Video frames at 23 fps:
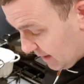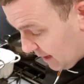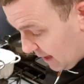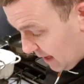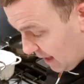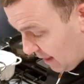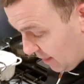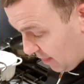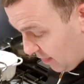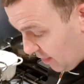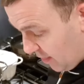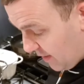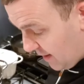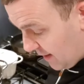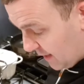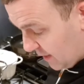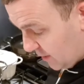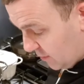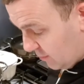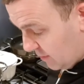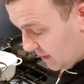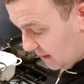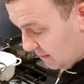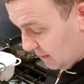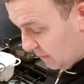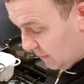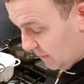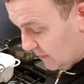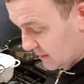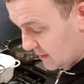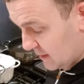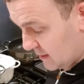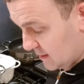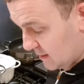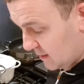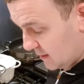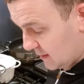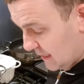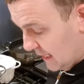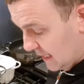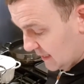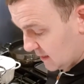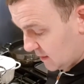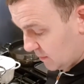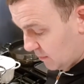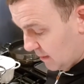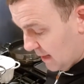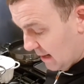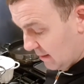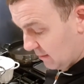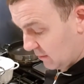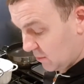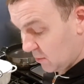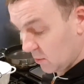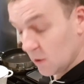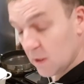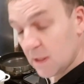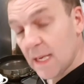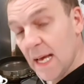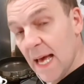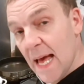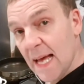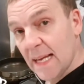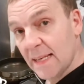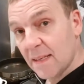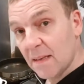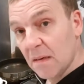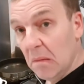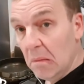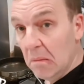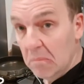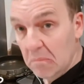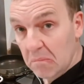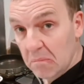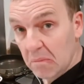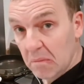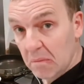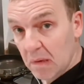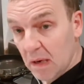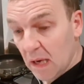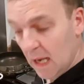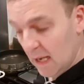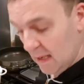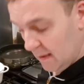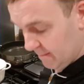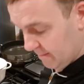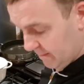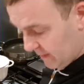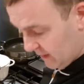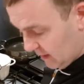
And thick, creamy, persistent tan to brown coloured head. Okay.